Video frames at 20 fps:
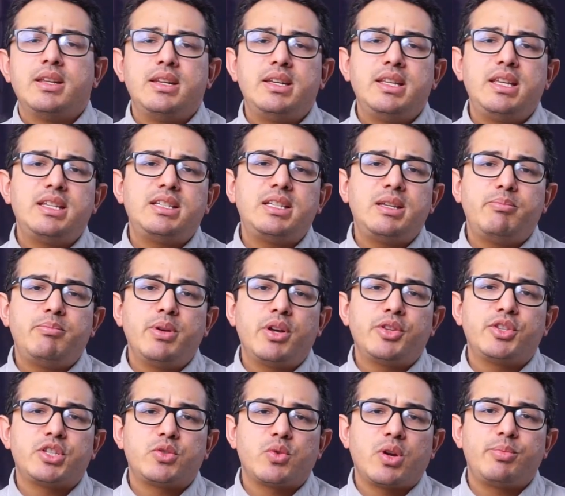NiSi built
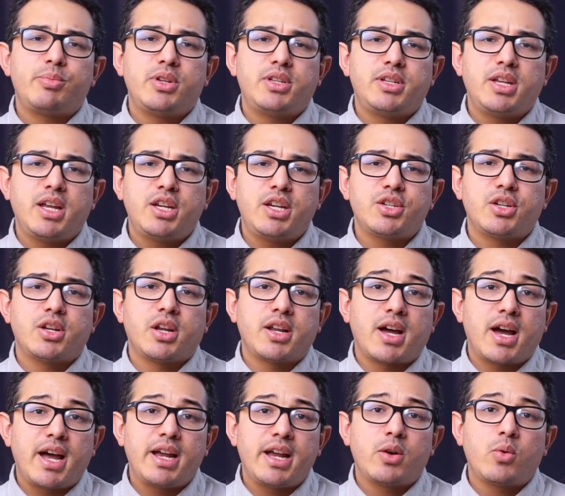its reputation on
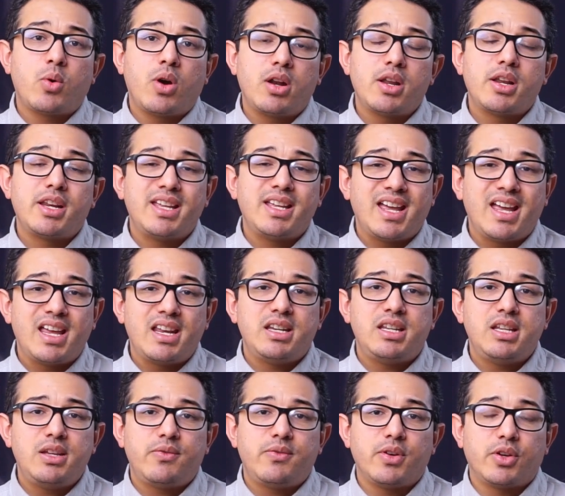high-quality
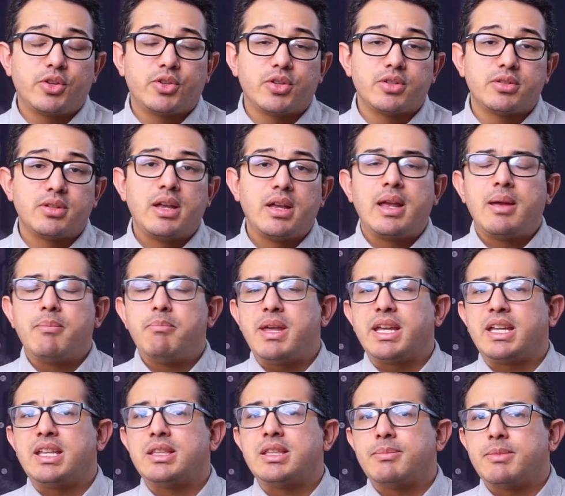ND filters,
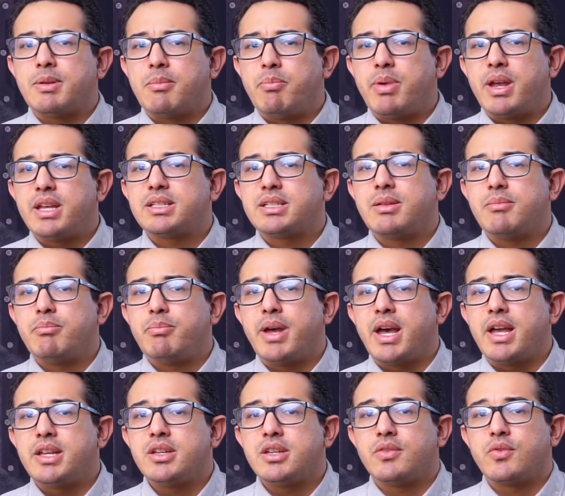making them the best
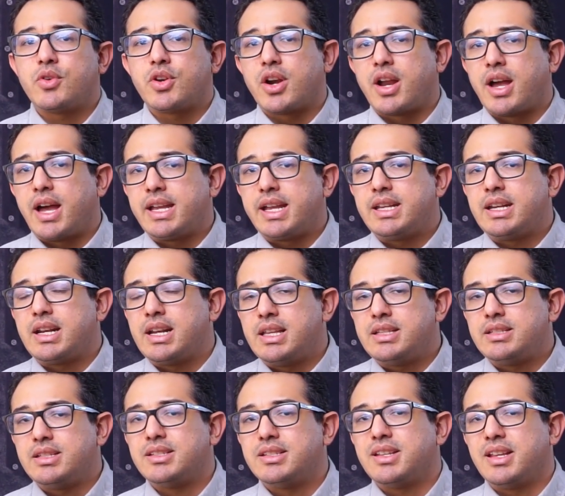companion for your high-end
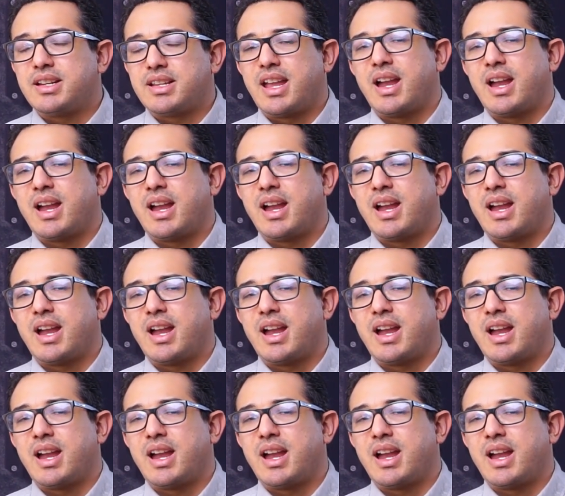lenses and